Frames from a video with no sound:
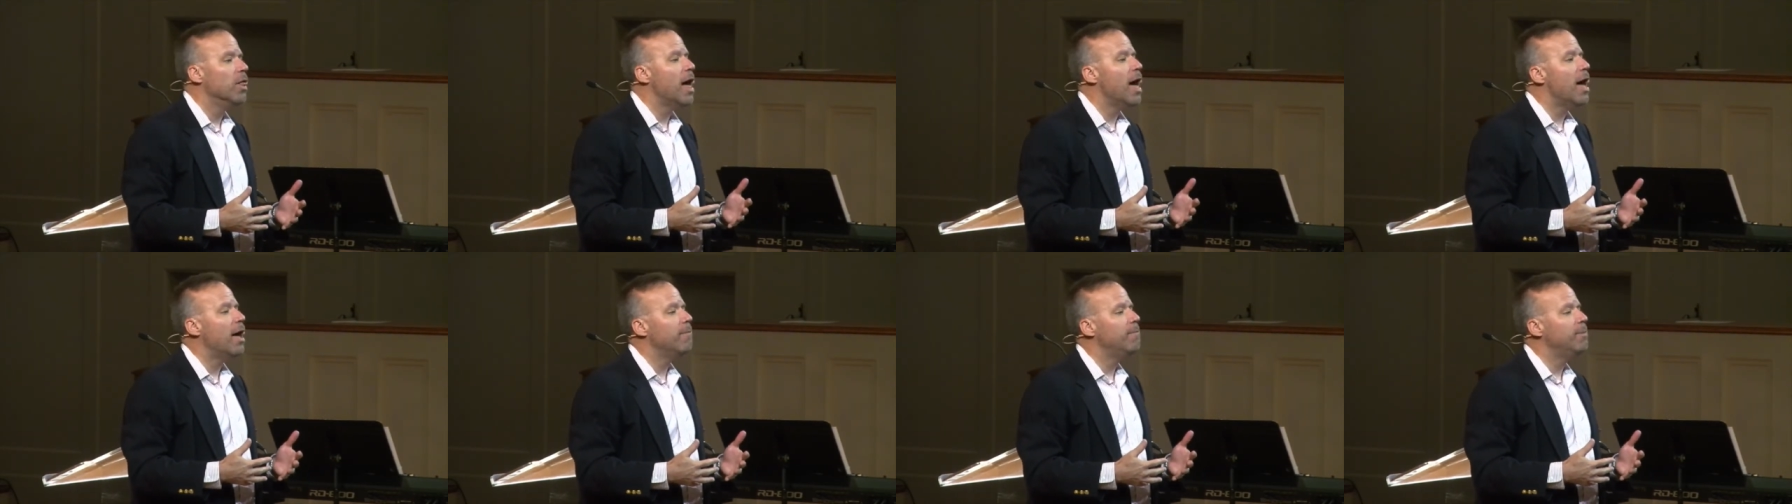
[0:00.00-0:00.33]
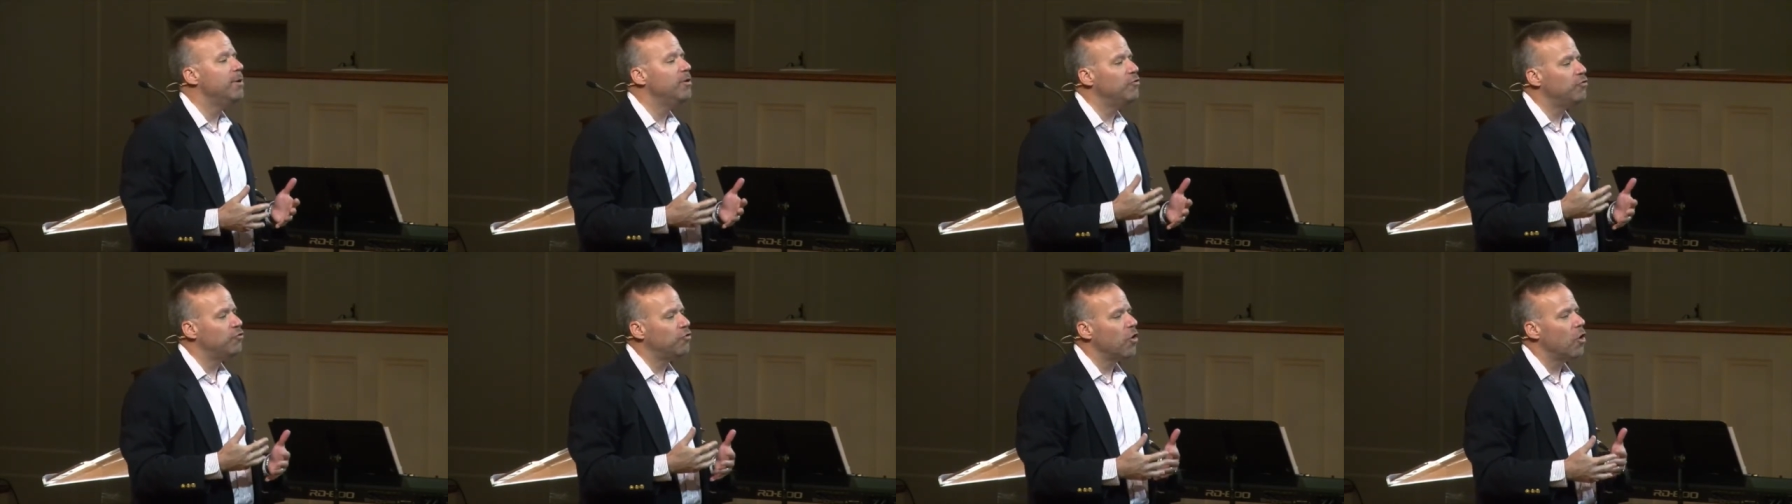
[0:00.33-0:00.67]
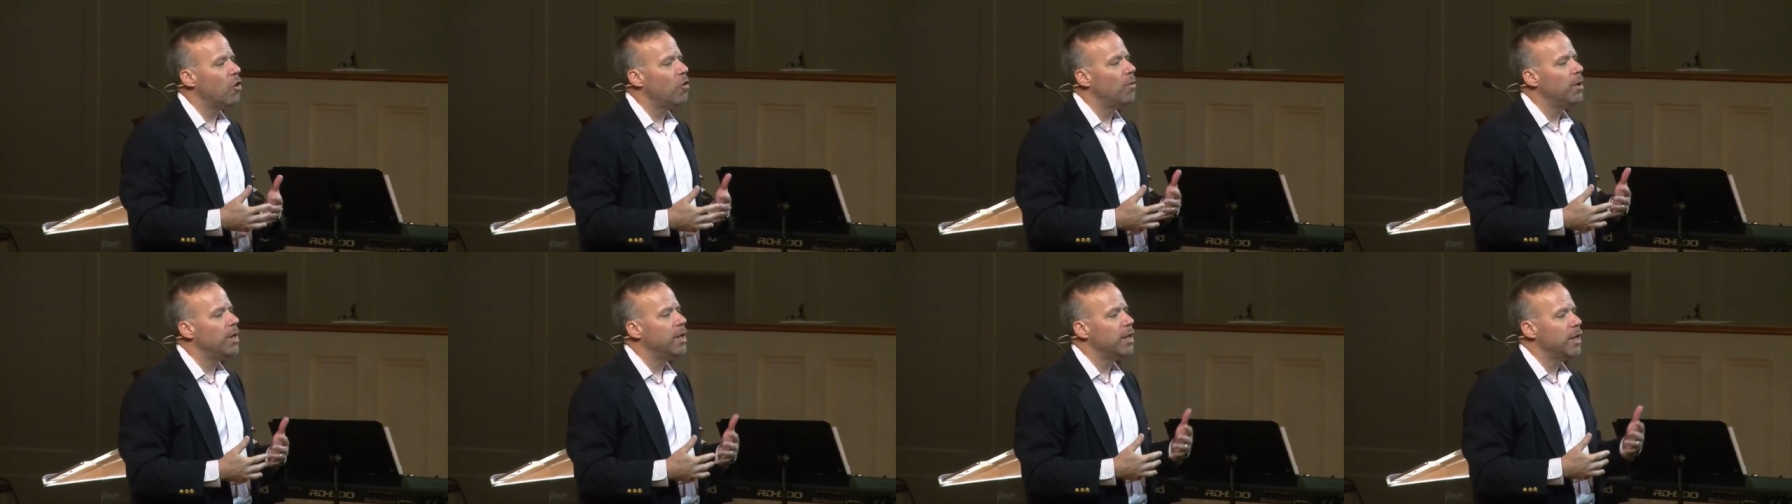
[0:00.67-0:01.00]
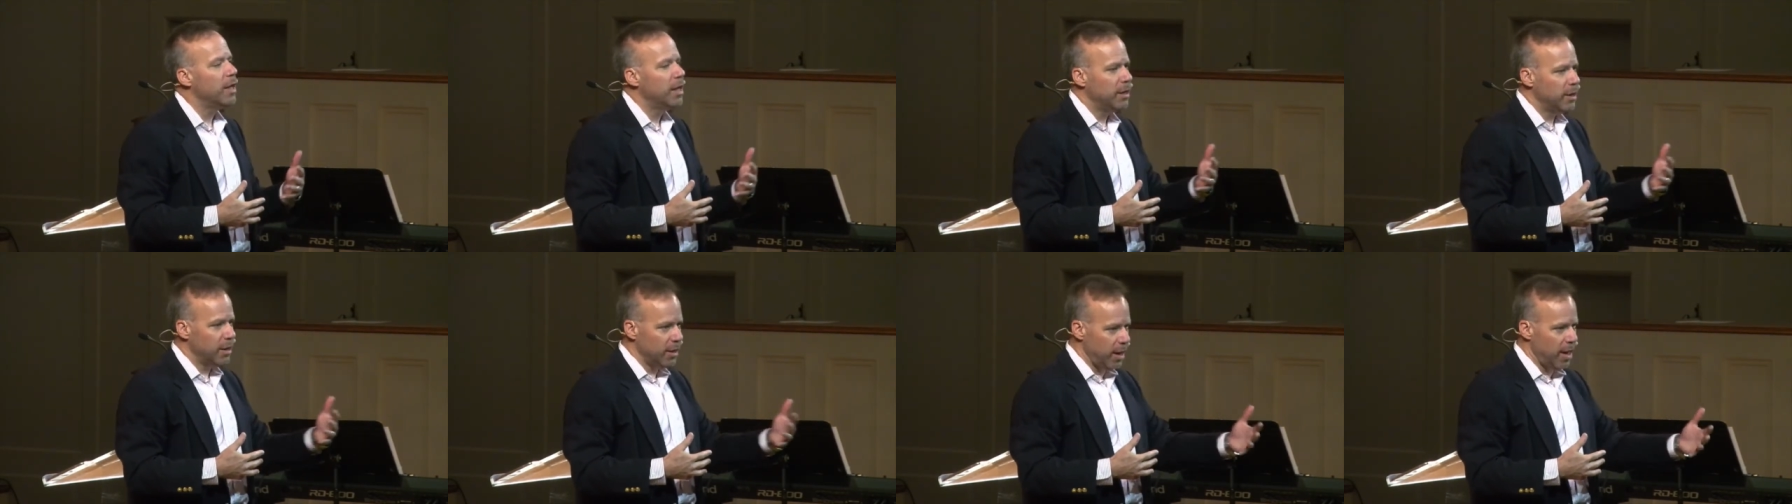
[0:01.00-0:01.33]
I be showing
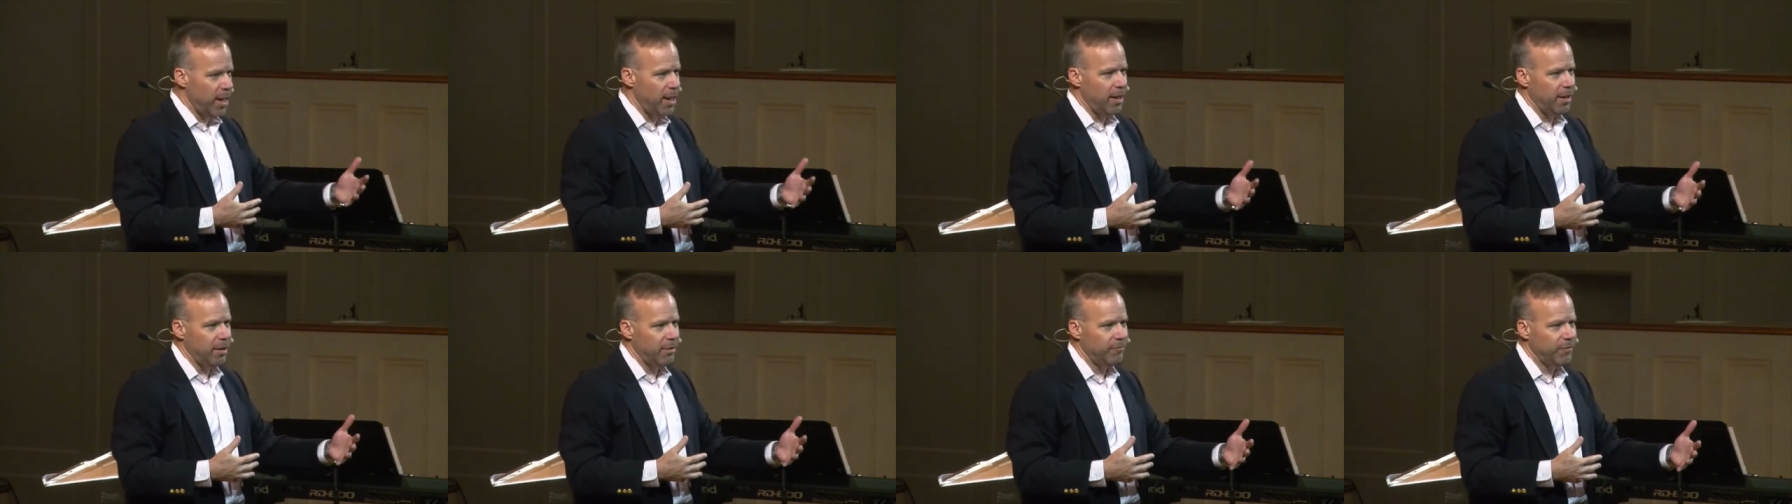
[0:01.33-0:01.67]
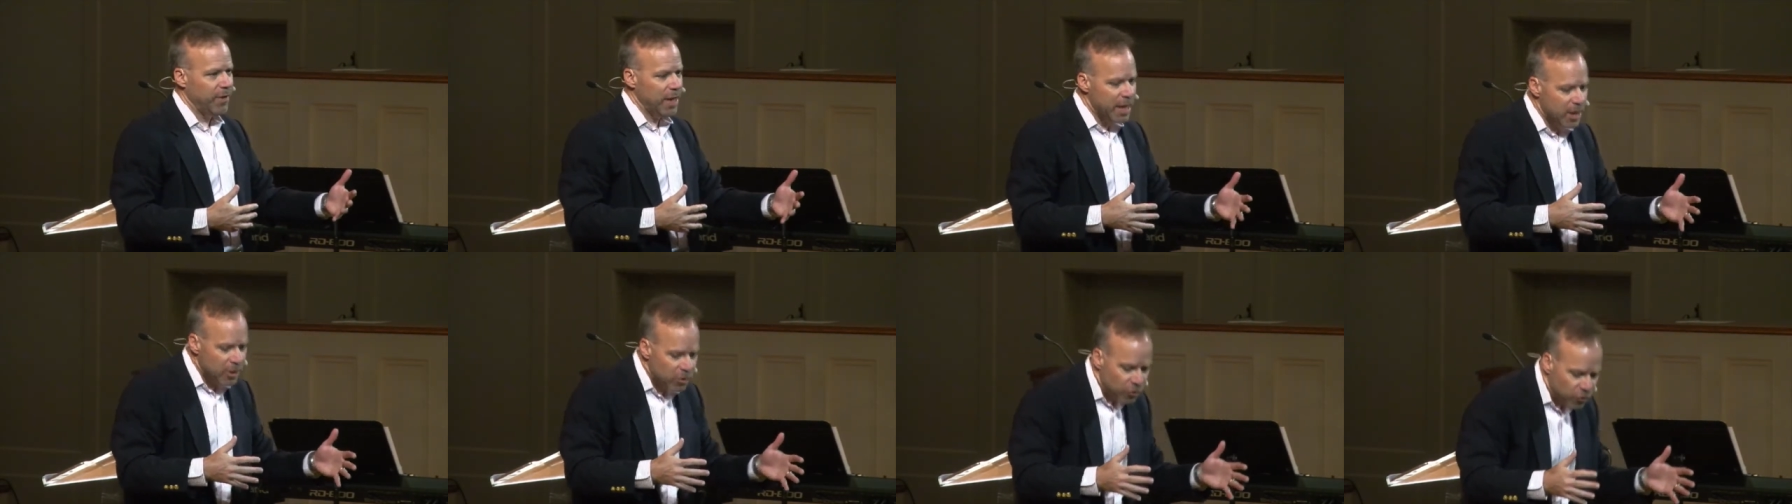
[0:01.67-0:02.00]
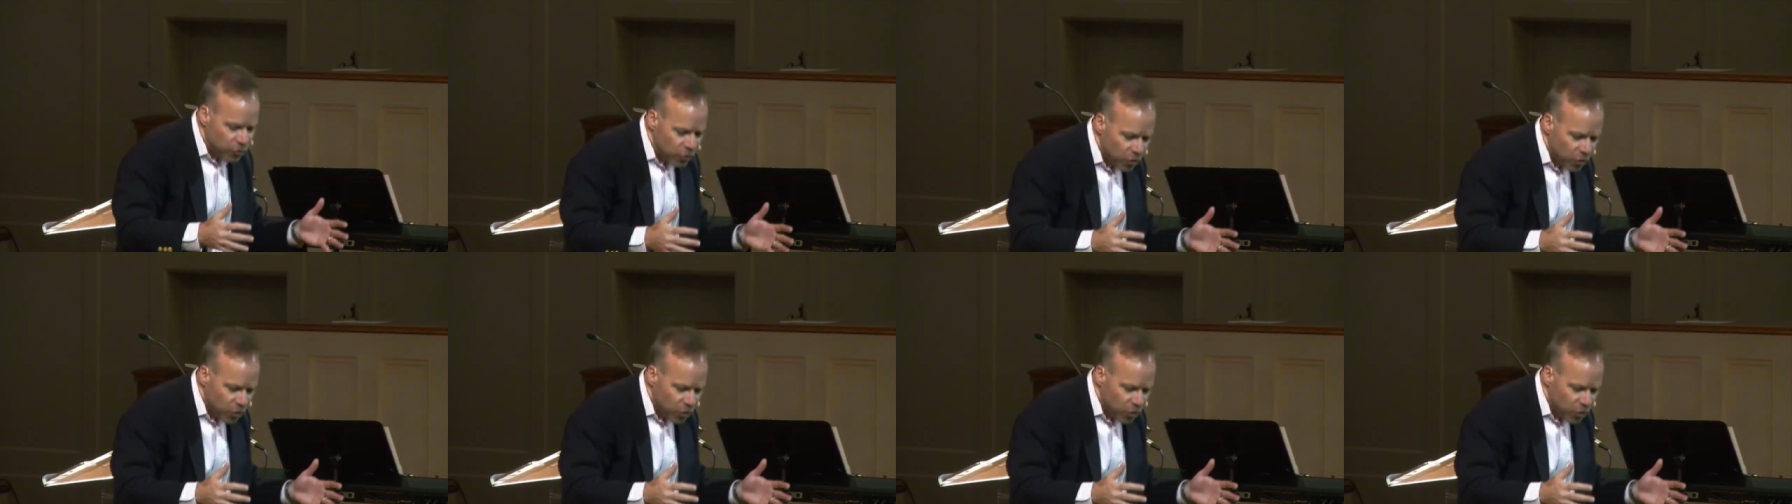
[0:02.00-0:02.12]
love? In